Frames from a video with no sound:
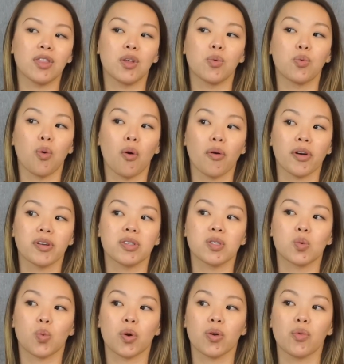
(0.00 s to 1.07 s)
the
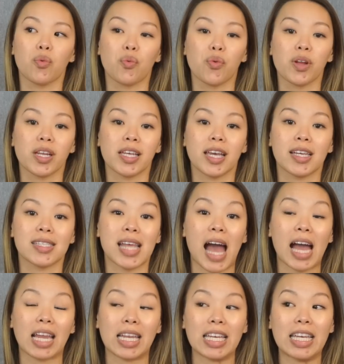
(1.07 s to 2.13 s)
Warrens weren't really
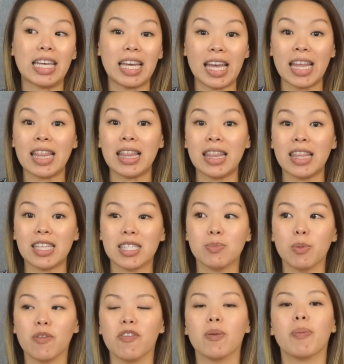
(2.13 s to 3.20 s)
exactly in this
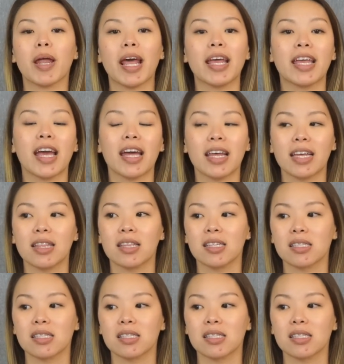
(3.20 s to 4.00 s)
movie, but I get it.